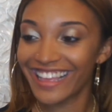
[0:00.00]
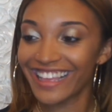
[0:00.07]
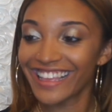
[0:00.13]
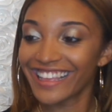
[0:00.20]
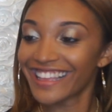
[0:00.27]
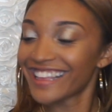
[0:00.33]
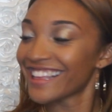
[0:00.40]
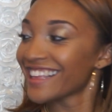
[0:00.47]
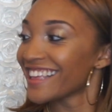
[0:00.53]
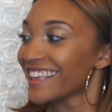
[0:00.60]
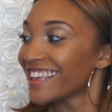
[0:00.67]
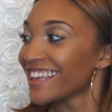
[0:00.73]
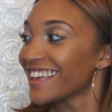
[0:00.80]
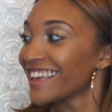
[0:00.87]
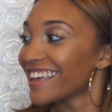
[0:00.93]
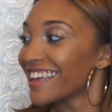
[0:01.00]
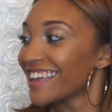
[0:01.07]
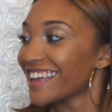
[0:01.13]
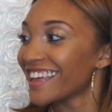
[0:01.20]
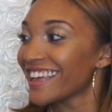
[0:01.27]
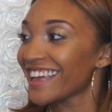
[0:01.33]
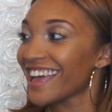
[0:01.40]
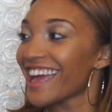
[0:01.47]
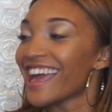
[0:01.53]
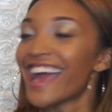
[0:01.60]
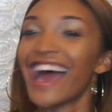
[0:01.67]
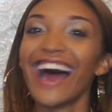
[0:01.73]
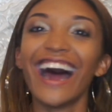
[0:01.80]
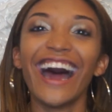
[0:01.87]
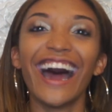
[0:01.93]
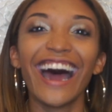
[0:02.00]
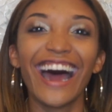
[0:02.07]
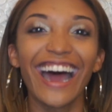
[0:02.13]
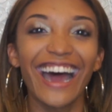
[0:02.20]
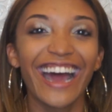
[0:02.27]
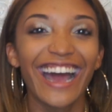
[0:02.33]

[no speech]